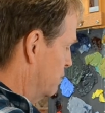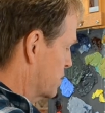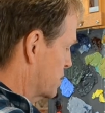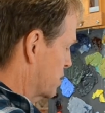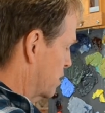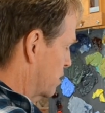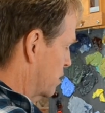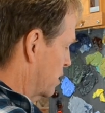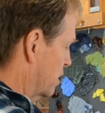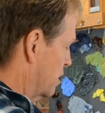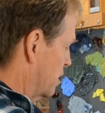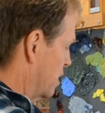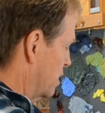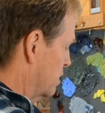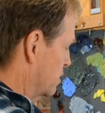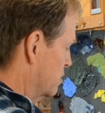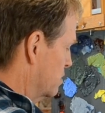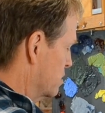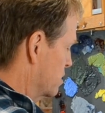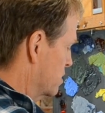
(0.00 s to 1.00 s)
certain
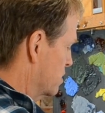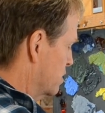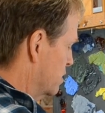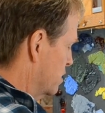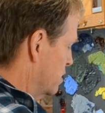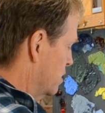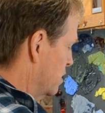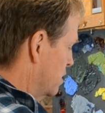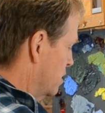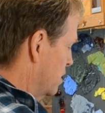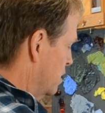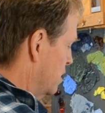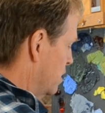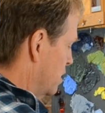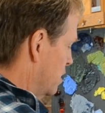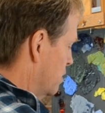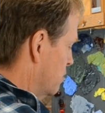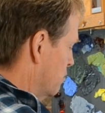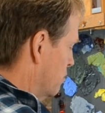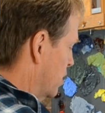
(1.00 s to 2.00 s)
colors.
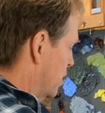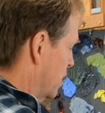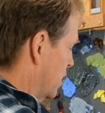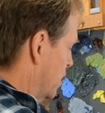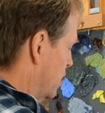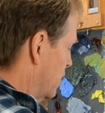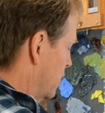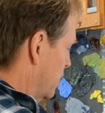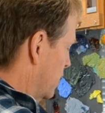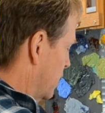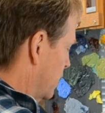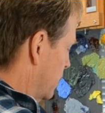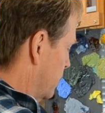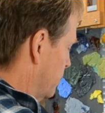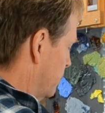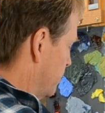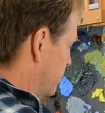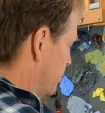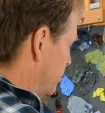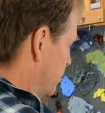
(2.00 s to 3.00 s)
But
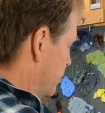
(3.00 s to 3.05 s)
um,